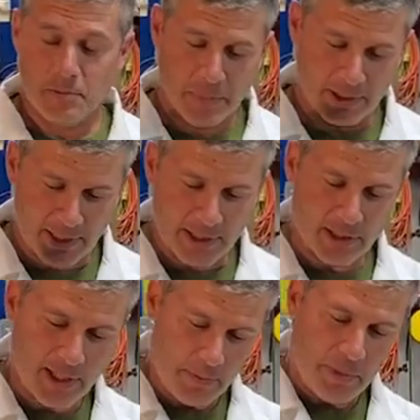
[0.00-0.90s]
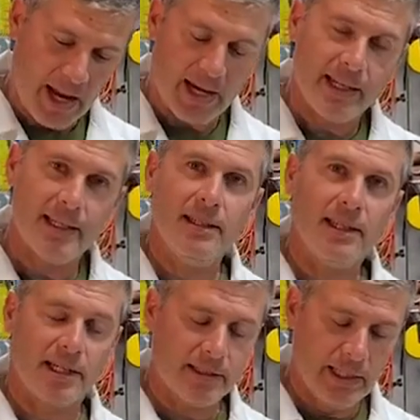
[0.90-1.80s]
but uh, just keep packing it in
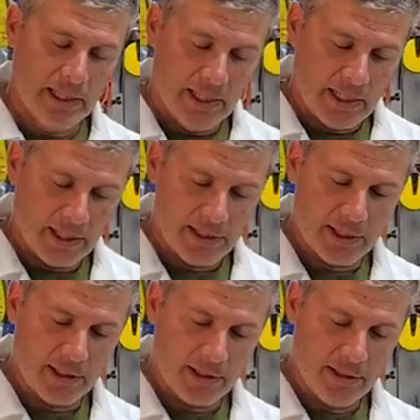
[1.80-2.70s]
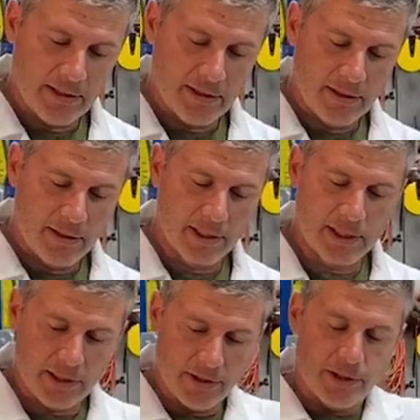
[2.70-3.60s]
there until the
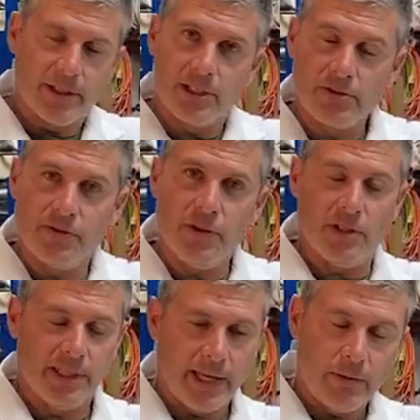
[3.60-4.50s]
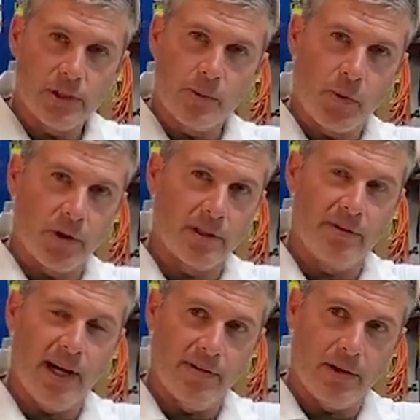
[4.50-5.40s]
cylinder is full, and that will support the
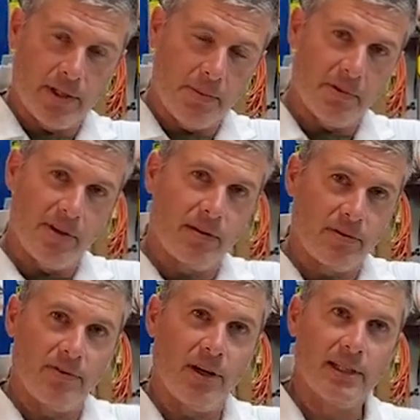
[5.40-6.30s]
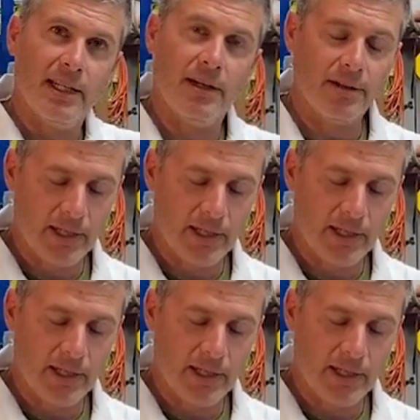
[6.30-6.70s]
valve. That will keep the valve from falling down.